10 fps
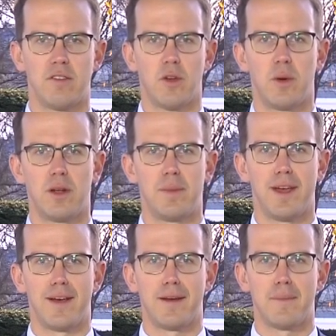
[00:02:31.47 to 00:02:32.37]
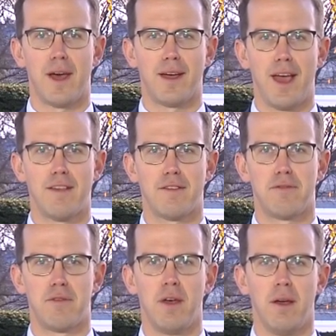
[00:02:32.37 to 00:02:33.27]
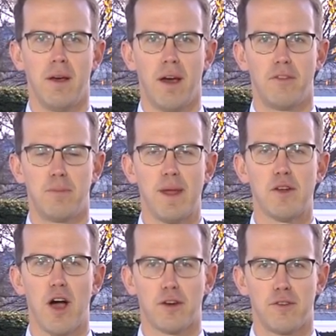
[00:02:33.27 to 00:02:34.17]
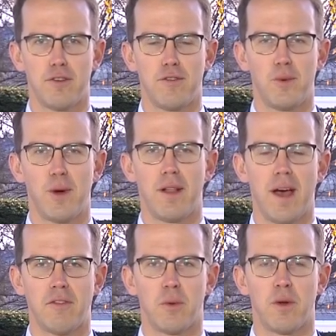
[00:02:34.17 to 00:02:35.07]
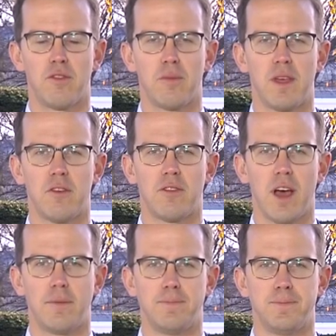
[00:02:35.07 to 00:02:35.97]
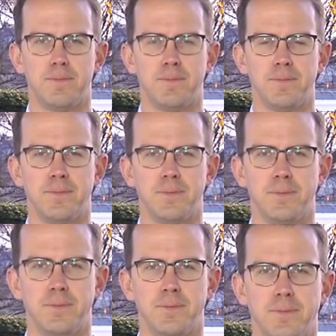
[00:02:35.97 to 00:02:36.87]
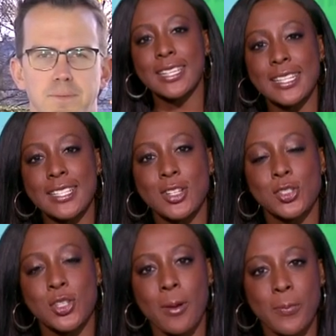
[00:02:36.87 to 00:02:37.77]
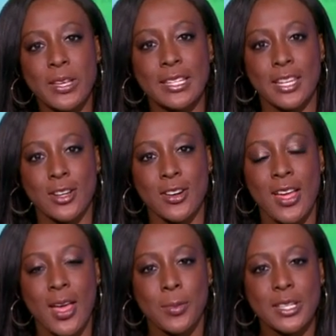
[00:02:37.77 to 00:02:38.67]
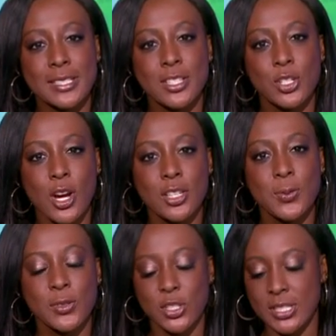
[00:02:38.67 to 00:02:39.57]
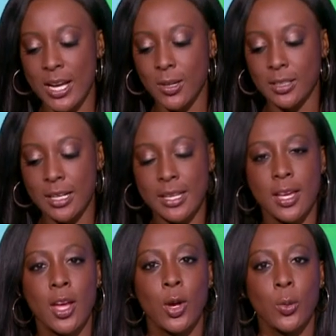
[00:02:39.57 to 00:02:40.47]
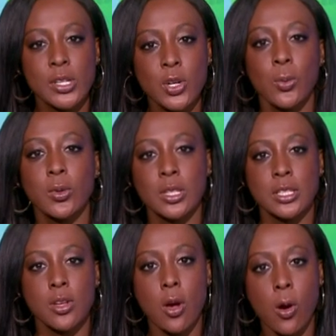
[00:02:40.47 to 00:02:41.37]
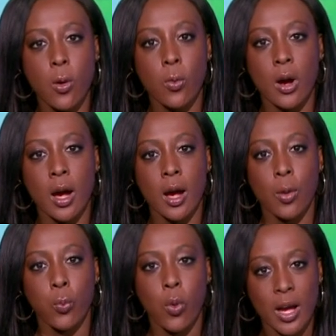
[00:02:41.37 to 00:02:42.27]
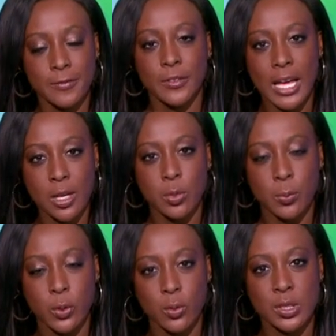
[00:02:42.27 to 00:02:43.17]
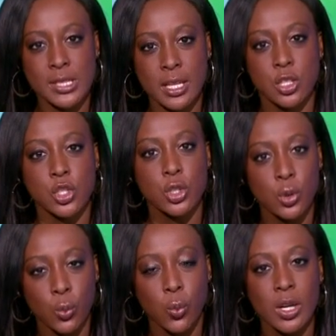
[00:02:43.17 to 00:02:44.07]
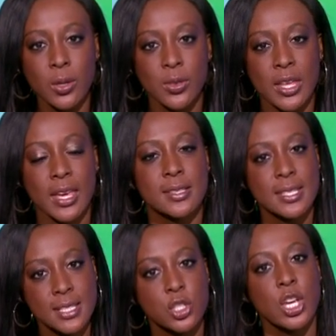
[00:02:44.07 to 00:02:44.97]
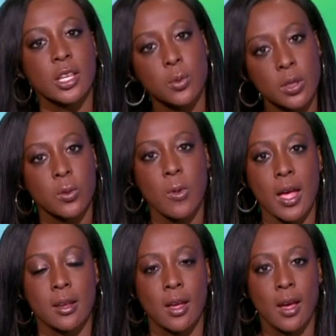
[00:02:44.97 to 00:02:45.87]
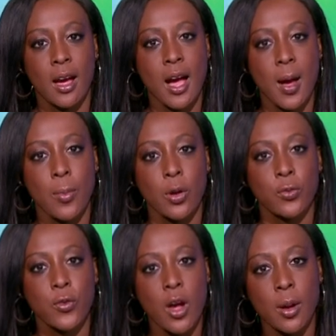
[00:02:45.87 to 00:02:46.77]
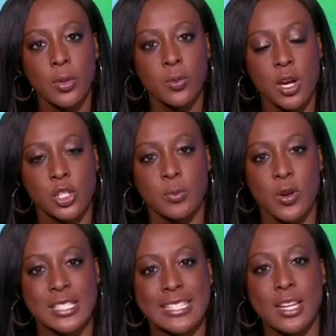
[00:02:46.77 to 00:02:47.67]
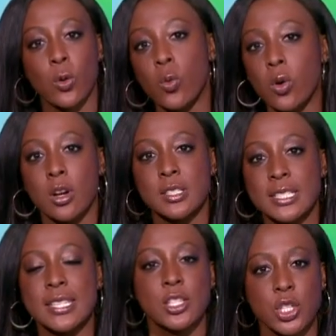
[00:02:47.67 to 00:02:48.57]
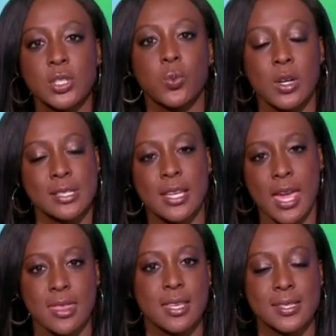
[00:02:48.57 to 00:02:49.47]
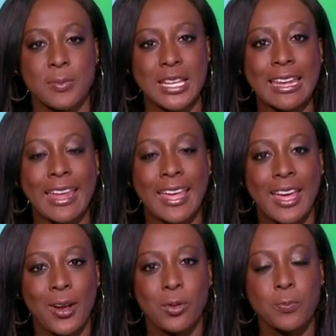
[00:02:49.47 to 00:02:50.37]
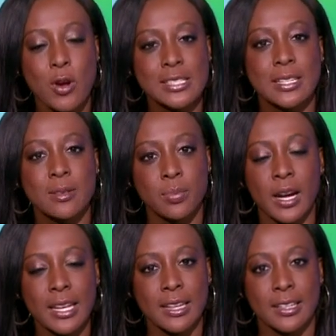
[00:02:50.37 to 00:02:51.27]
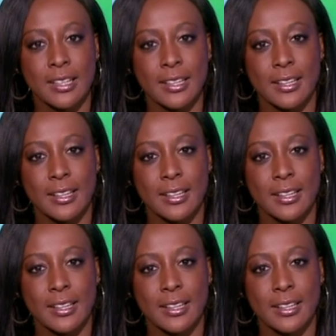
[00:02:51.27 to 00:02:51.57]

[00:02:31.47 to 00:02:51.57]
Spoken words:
So it'll be a case of spin doctors, if you will, afterwards from either side. Spin doctors. Leonid, jump in here, because as Josh was just outlining, we don't really know what Vladimir Putin is going to do. What do you think? Is this a genuine threat from the Russian president, or does he just want to get this meeting with President Biden?